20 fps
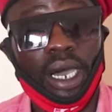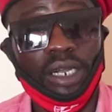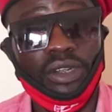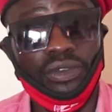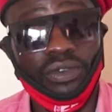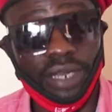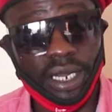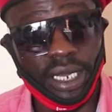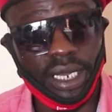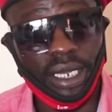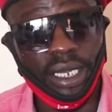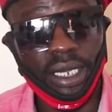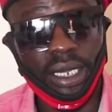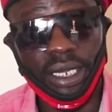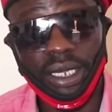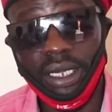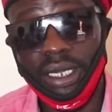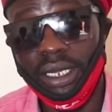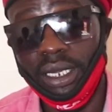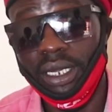
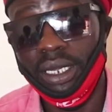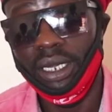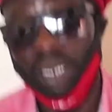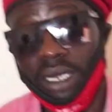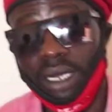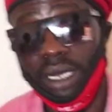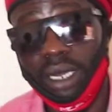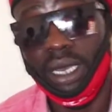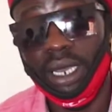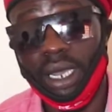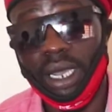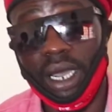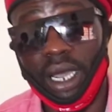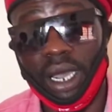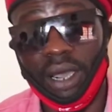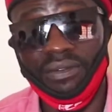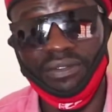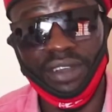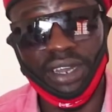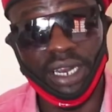Today,
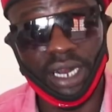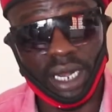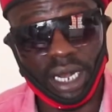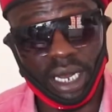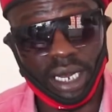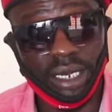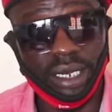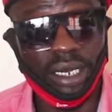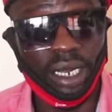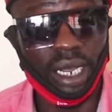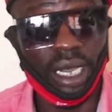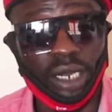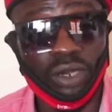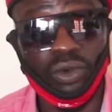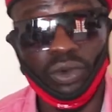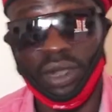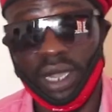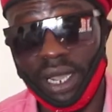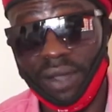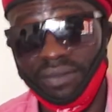I'm very glad
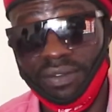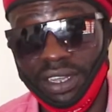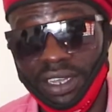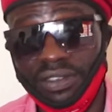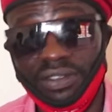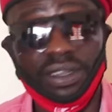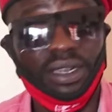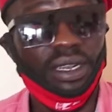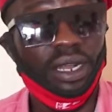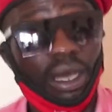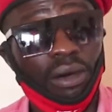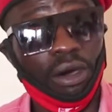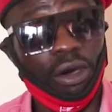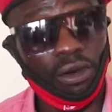to have this in our